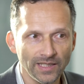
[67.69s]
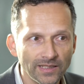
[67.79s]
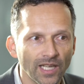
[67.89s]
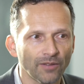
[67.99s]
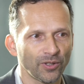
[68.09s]

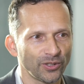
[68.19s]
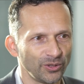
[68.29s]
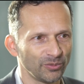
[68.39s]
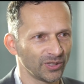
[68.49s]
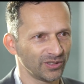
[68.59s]
easier for
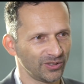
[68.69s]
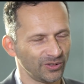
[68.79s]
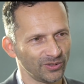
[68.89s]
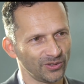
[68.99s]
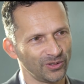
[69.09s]
humans
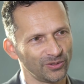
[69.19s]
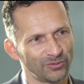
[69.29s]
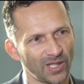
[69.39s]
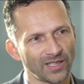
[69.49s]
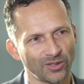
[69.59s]
to, to
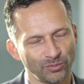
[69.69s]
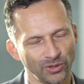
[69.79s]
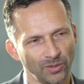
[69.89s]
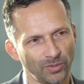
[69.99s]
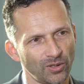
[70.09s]
write
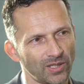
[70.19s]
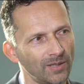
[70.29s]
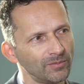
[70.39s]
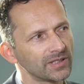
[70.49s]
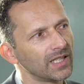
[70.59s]
computer
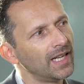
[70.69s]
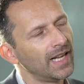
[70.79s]
programs.